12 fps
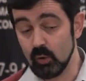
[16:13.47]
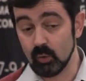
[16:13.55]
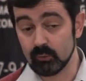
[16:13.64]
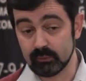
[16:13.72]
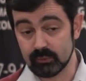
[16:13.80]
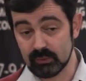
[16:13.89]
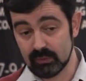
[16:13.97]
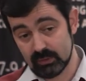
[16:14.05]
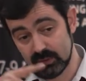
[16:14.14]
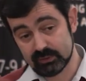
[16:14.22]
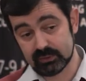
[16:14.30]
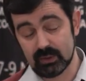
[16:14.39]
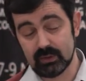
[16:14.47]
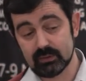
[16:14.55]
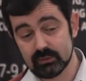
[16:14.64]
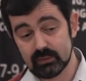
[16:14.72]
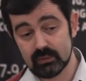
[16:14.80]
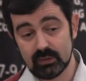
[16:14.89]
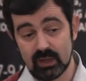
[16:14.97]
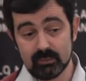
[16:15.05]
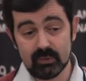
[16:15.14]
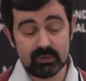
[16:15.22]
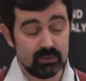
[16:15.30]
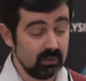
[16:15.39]
of entire
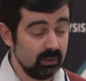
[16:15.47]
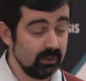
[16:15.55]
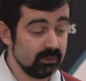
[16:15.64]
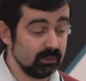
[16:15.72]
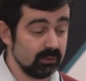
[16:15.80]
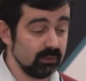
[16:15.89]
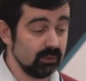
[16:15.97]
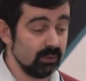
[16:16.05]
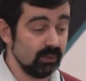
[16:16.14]
library, and